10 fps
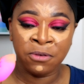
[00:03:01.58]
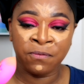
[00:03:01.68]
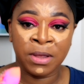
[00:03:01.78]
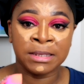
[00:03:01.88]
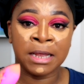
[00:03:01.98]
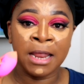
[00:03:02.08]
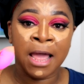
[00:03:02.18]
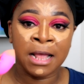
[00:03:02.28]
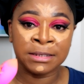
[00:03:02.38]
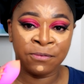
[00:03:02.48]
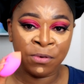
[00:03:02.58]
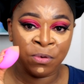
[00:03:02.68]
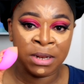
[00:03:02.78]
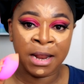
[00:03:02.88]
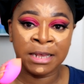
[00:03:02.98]
effect and it has a
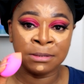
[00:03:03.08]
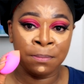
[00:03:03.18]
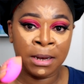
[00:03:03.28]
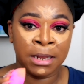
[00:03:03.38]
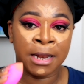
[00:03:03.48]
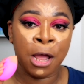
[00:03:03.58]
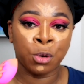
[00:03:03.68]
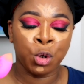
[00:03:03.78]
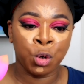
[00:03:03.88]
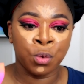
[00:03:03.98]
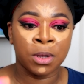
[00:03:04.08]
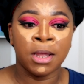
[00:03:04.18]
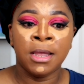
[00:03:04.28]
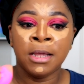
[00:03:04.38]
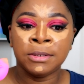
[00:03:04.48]
very nice blend out look.
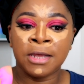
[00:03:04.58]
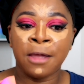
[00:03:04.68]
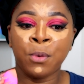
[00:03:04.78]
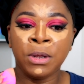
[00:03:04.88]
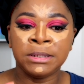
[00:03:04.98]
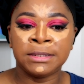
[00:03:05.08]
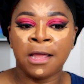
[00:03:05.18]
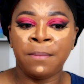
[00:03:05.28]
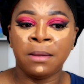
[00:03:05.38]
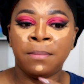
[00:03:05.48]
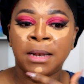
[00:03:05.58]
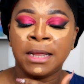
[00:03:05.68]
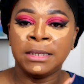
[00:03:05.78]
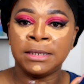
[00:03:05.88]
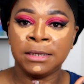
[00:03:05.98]
So I'm going to start by
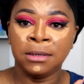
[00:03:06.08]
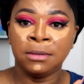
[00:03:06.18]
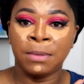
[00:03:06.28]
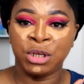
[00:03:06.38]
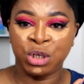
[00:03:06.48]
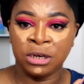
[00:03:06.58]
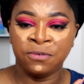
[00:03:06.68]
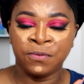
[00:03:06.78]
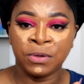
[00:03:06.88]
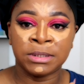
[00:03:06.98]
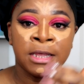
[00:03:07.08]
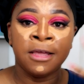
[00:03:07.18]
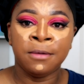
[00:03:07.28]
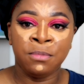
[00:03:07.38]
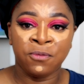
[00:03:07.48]
blending my chin first
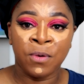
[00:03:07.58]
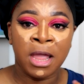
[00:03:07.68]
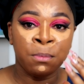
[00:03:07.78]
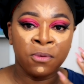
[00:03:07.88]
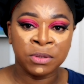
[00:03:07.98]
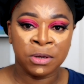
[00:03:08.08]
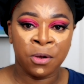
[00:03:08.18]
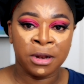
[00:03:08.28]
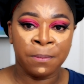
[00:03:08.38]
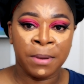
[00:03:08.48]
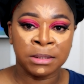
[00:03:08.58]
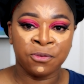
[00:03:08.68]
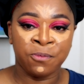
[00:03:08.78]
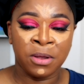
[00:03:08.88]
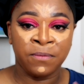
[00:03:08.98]
before I move to the other part
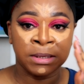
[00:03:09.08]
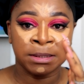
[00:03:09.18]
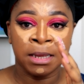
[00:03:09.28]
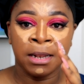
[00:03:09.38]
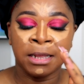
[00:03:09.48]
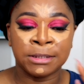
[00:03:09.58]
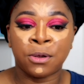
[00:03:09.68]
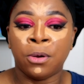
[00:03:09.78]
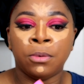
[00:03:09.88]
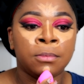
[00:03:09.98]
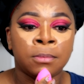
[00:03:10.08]
of my face. Let's go.